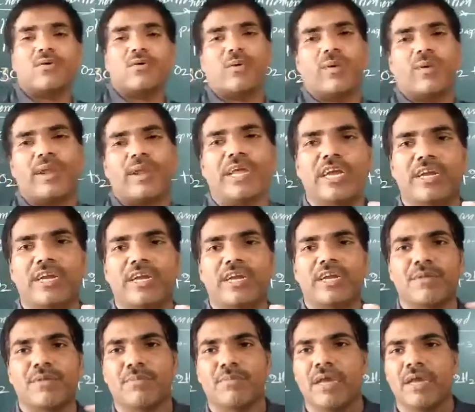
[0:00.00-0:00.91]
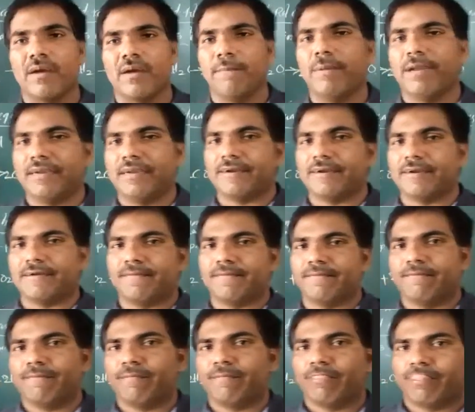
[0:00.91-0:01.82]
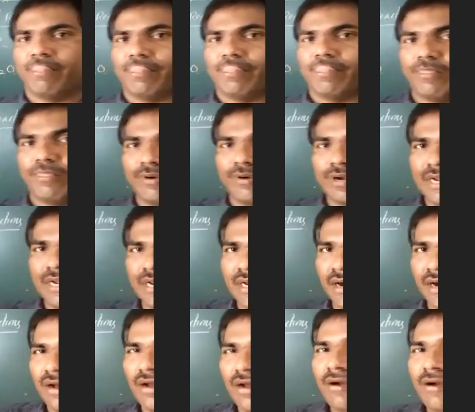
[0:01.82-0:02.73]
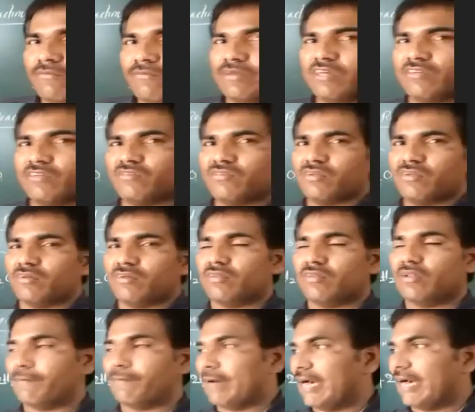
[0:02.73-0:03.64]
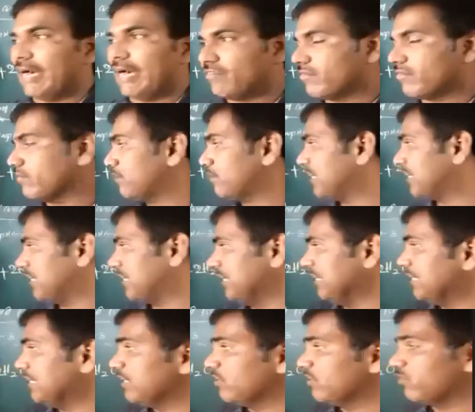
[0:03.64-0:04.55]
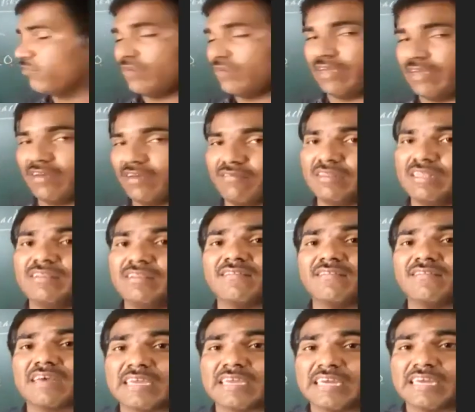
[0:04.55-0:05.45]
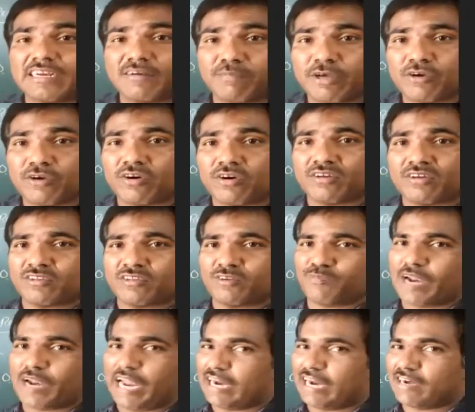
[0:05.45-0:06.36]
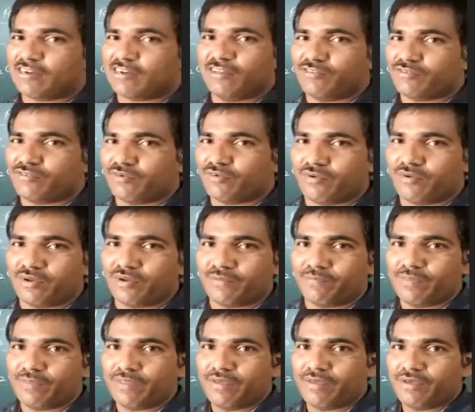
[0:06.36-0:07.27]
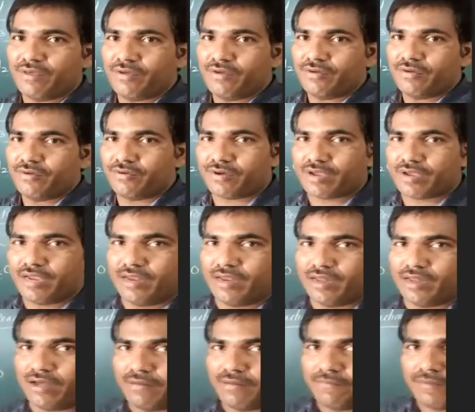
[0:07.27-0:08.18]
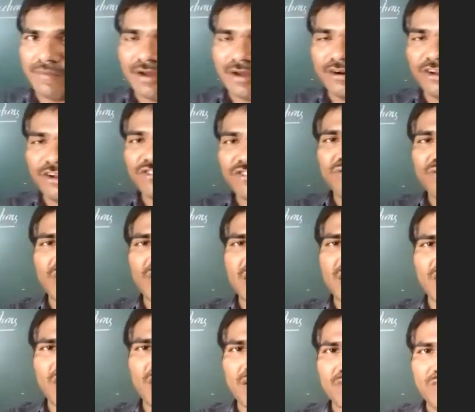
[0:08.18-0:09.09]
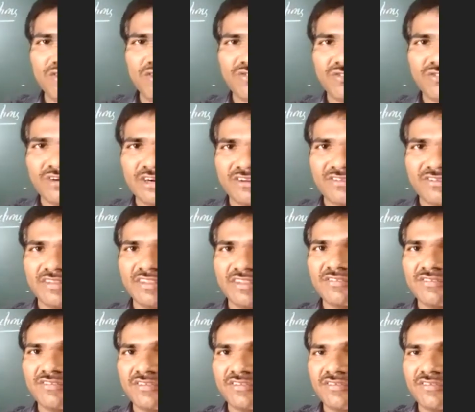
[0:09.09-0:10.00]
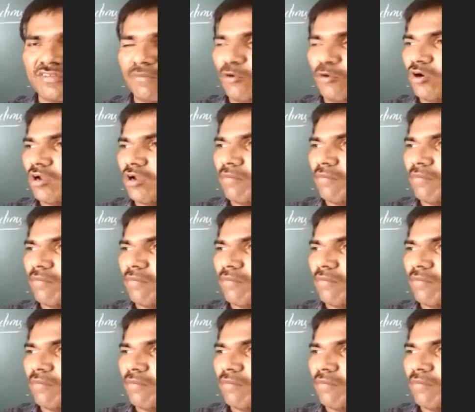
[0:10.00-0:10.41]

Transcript: only. It may complete. Okay, now yes, the past way is this way. This is a get because of practice on. Okay, now understood or not understood? This is about